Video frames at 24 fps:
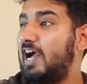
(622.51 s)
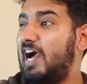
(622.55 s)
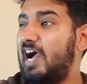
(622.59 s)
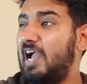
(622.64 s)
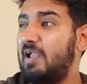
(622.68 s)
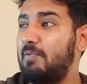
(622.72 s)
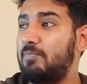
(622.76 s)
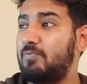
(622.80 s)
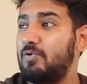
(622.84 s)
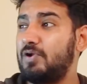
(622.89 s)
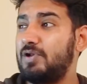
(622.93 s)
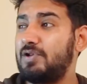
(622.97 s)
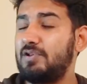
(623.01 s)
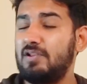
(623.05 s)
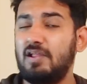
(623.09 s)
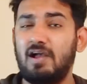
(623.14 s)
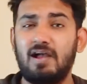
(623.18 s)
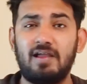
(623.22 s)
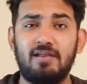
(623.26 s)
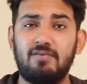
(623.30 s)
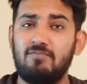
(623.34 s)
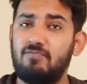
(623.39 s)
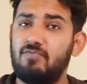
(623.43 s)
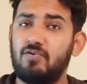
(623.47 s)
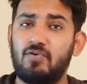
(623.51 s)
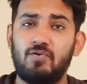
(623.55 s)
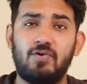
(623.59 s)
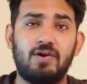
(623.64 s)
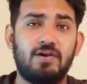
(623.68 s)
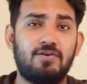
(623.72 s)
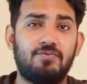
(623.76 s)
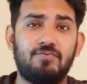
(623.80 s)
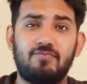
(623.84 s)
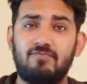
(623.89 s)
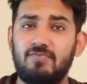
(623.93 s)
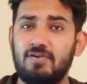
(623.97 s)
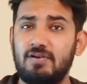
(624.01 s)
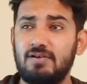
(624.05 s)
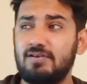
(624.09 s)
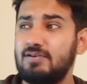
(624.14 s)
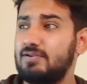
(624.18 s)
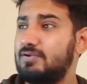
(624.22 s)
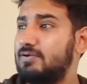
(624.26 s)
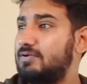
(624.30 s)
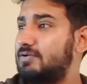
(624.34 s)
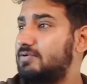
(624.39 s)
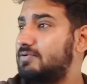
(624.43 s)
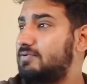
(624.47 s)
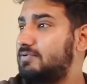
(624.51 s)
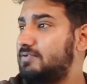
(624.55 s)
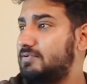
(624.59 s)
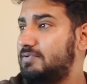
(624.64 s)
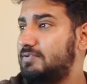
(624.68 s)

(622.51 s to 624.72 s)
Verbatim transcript: hybrid infrared filter